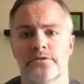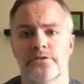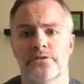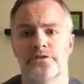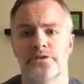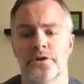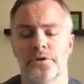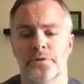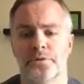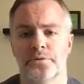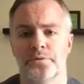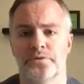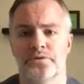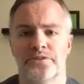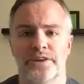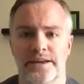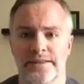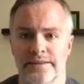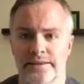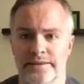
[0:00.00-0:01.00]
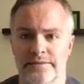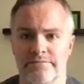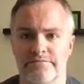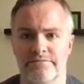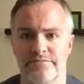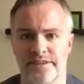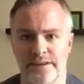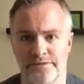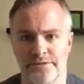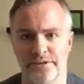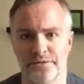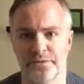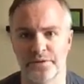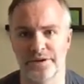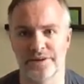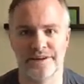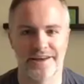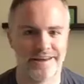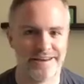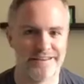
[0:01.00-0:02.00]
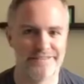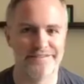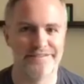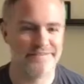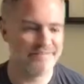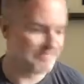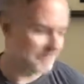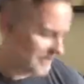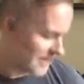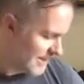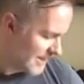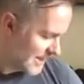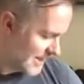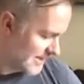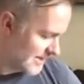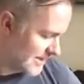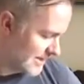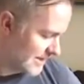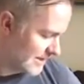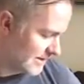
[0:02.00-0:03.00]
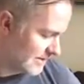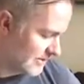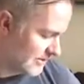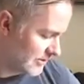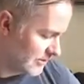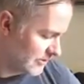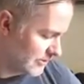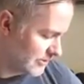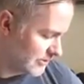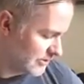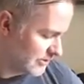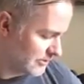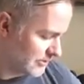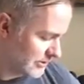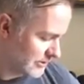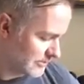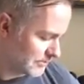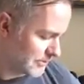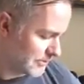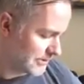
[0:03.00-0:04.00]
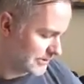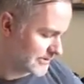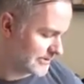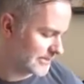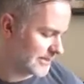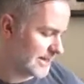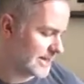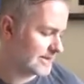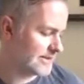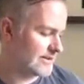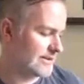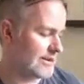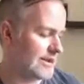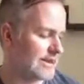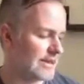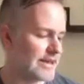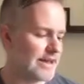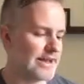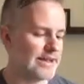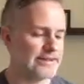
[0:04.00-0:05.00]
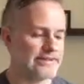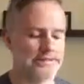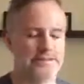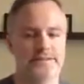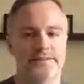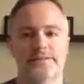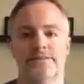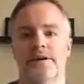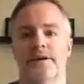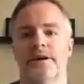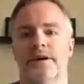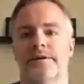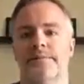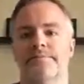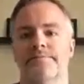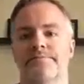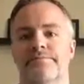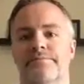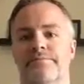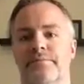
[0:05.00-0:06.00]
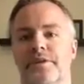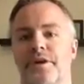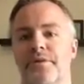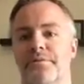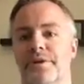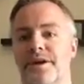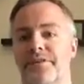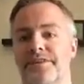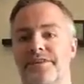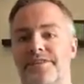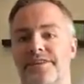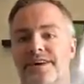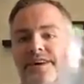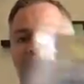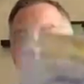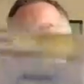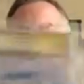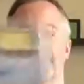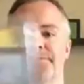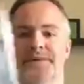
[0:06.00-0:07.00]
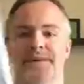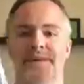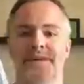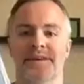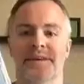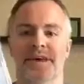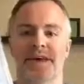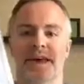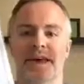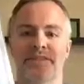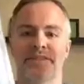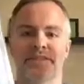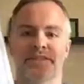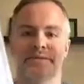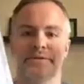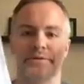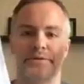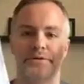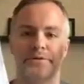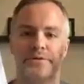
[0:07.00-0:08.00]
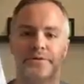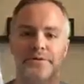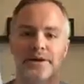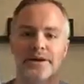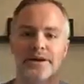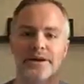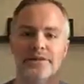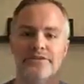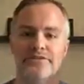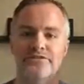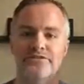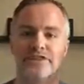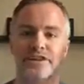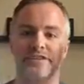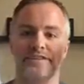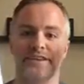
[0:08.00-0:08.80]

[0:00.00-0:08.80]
So Stan Lee definitely wanted to have. And then there were two other books that I got around the time, and there were J.